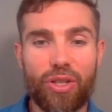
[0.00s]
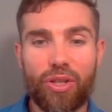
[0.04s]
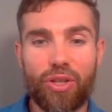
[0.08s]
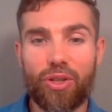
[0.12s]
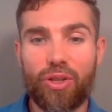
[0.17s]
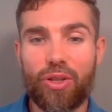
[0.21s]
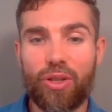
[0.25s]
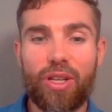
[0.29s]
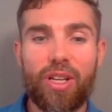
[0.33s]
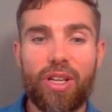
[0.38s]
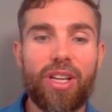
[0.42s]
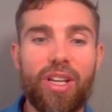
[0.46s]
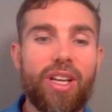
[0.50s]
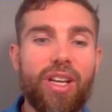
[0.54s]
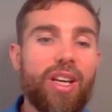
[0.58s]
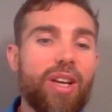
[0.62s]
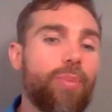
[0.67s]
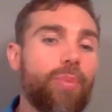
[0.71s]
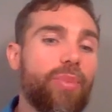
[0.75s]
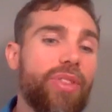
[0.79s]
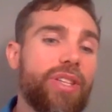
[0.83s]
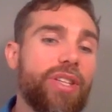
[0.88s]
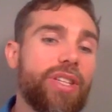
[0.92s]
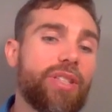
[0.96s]
to do.
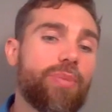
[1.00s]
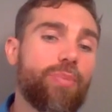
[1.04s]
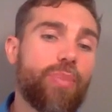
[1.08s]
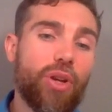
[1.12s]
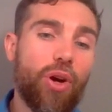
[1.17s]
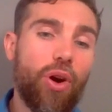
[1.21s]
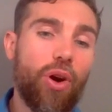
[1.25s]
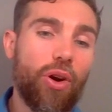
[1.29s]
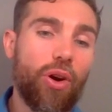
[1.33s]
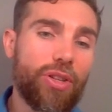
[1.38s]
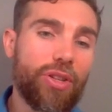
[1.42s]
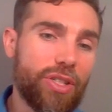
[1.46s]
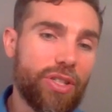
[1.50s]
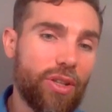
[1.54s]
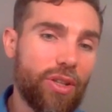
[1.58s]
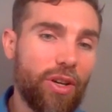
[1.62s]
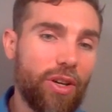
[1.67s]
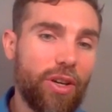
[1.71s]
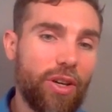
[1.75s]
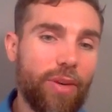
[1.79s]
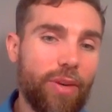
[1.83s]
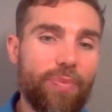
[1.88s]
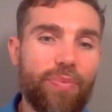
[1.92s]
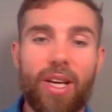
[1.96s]
But this is Barnard's
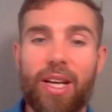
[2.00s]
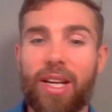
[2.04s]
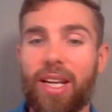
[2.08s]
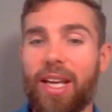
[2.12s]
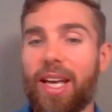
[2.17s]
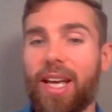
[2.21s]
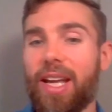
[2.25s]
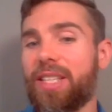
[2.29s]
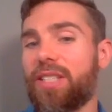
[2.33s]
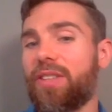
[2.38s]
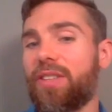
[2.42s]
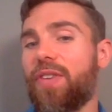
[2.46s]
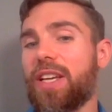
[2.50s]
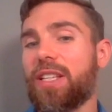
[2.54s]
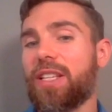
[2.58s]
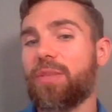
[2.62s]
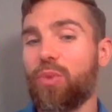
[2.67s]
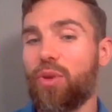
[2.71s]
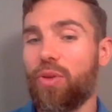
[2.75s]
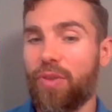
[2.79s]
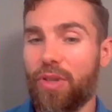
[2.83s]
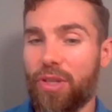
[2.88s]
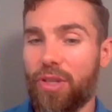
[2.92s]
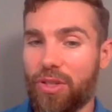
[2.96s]
star, and again, it's a fast
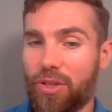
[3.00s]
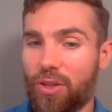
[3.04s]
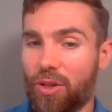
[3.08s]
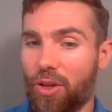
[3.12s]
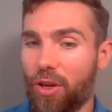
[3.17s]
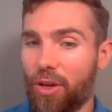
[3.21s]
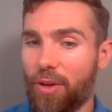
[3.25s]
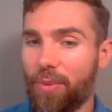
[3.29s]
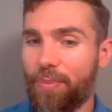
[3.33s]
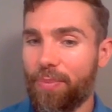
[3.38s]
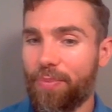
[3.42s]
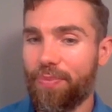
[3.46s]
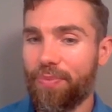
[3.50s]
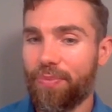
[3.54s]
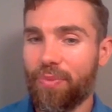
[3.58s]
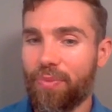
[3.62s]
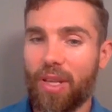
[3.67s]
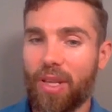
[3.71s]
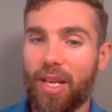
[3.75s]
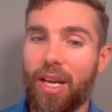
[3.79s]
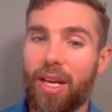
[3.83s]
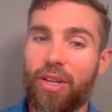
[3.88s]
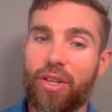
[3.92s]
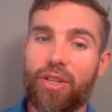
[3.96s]
moving star,
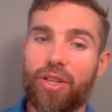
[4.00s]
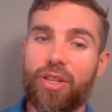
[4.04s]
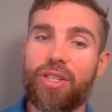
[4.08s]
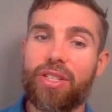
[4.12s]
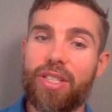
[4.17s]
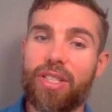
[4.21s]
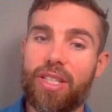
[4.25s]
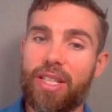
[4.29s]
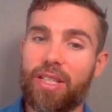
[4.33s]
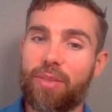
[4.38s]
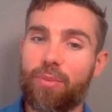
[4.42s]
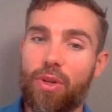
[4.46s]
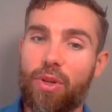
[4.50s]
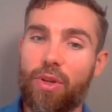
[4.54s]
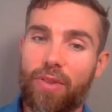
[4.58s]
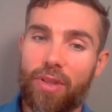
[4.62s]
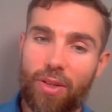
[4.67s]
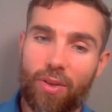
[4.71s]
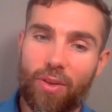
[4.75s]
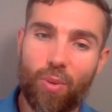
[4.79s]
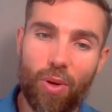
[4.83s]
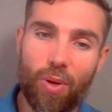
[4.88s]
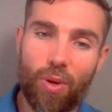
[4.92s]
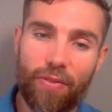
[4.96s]
and you can see it's
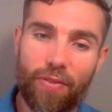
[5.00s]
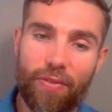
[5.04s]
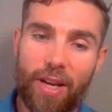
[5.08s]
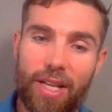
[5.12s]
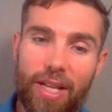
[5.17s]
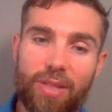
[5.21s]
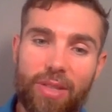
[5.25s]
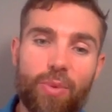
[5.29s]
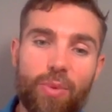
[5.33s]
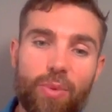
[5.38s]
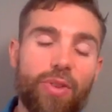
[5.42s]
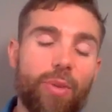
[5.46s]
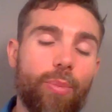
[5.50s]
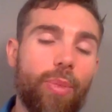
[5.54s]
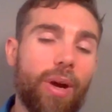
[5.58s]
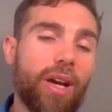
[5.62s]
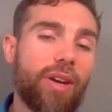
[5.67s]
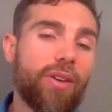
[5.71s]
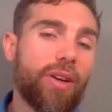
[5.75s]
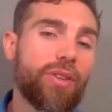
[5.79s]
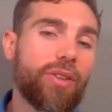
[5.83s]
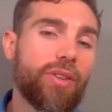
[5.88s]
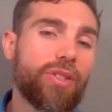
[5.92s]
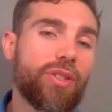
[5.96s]
moving quite fast with the
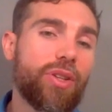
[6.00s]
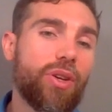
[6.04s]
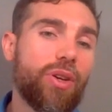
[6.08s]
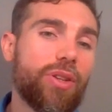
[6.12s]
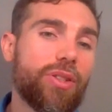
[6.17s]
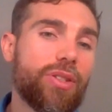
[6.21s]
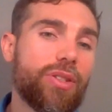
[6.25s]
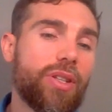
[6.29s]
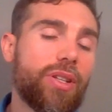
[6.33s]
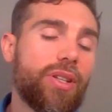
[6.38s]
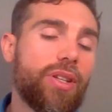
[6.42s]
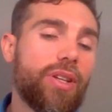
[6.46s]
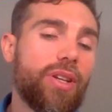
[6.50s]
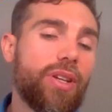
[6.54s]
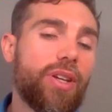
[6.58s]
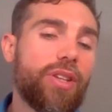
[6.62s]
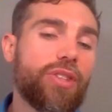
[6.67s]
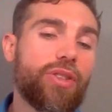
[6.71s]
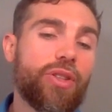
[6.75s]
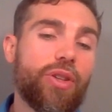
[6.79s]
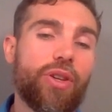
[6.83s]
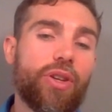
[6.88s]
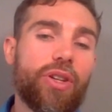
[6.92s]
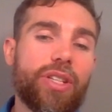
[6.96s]
background stars.
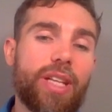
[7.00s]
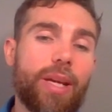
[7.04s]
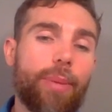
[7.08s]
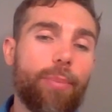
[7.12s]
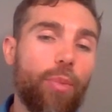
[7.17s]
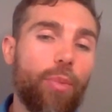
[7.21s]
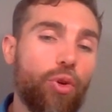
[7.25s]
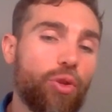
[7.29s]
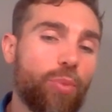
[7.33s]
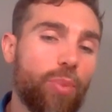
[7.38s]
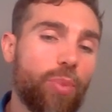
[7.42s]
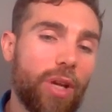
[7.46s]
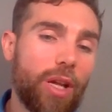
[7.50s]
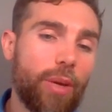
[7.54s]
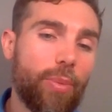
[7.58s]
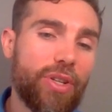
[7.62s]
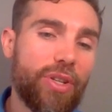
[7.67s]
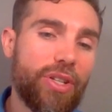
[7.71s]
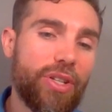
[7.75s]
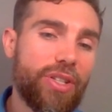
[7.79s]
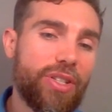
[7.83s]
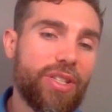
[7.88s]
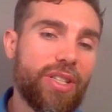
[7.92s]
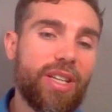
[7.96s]
So you're going to take multiple
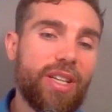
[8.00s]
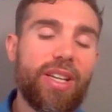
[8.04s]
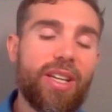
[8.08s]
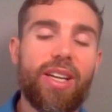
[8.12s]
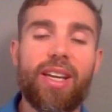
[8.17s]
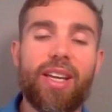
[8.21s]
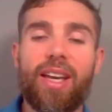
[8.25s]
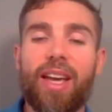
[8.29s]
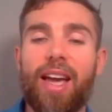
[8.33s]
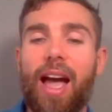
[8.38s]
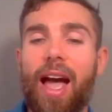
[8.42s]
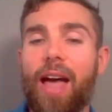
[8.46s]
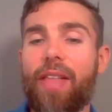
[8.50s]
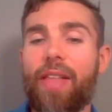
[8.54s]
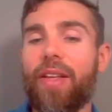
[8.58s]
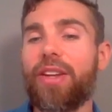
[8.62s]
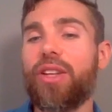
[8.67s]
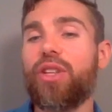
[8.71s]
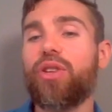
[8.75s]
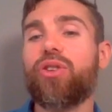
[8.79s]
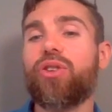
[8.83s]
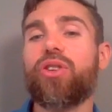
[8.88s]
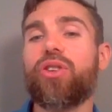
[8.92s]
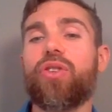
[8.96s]
images, and
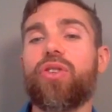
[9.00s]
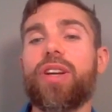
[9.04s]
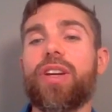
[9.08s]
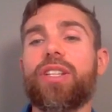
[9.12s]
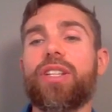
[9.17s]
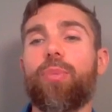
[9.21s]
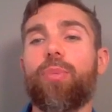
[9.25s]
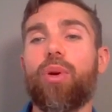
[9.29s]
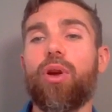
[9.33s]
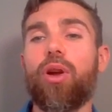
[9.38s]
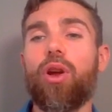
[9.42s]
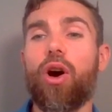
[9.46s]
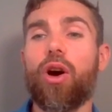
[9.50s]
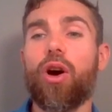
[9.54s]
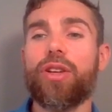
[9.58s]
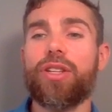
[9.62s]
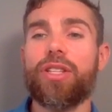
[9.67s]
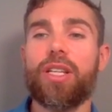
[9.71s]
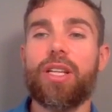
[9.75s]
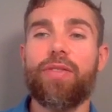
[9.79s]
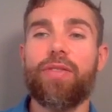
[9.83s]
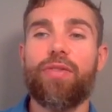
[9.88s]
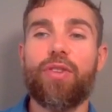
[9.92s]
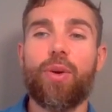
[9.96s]
then you can create a
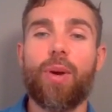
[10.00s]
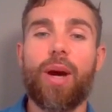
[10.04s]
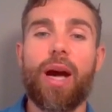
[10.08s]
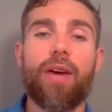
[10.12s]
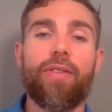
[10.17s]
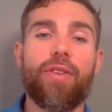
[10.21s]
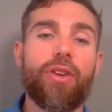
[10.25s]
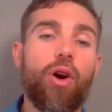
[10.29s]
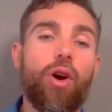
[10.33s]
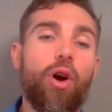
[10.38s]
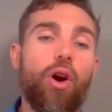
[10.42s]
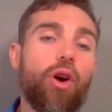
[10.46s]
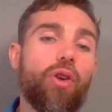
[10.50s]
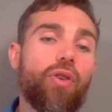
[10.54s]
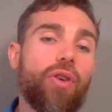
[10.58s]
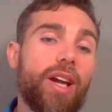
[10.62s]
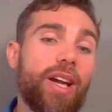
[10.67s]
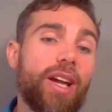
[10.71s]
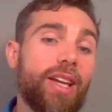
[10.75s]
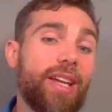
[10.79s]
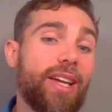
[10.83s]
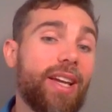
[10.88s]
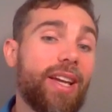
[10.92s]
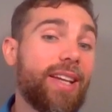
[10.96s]
plot if you have an RA
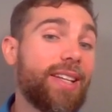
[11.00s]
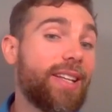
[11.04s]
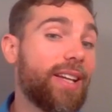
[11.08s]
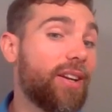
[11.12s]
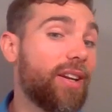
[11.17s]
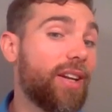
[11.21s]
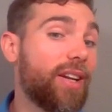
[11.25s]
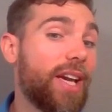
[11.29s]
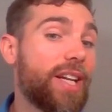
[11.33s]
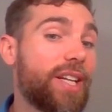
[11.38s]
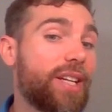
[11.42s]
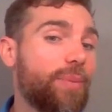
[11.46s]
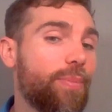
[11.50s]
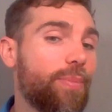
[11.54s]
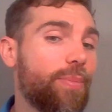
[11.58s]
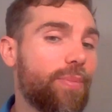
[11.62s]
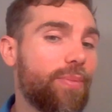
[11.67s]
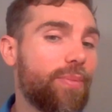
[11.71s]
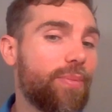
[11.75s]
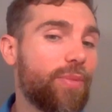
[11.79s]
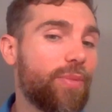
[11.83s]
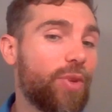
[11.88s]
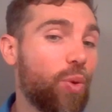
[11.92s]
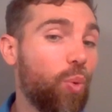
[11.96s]
and declination
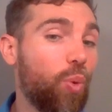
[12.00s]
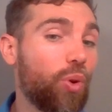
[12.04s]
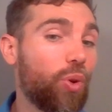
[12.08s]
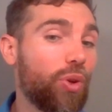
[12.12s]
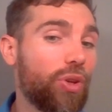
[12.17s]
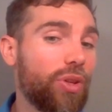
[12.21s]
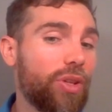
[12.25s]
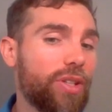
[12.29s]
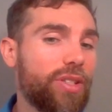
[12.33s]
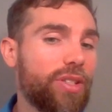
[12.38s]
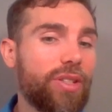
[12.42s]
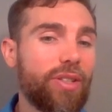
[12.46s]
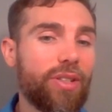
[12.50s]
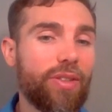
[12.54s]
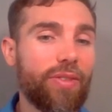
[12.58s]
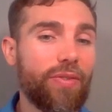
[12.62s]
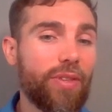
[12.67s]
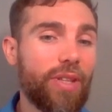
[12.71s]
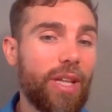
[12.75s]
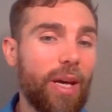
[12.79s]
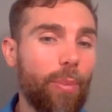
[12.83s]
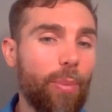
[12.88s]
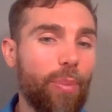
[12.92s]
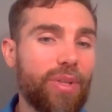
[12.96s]
coordinate
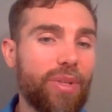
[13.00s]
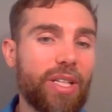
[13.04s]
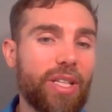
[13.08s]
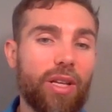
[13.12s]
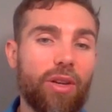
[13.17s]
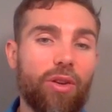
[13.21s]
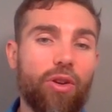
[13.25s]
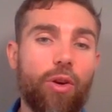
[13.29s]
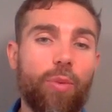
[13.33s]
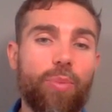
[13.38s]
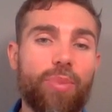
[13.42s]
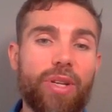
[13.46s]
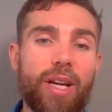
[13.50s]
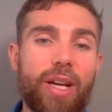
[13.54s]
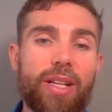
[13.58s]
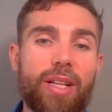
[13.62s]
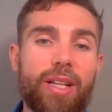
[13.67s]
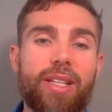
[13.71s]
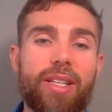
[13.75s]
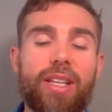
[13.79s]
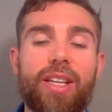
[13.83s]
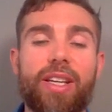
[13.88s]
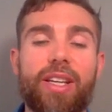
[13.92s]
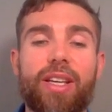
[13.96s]
for that particular
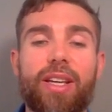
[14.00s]
object.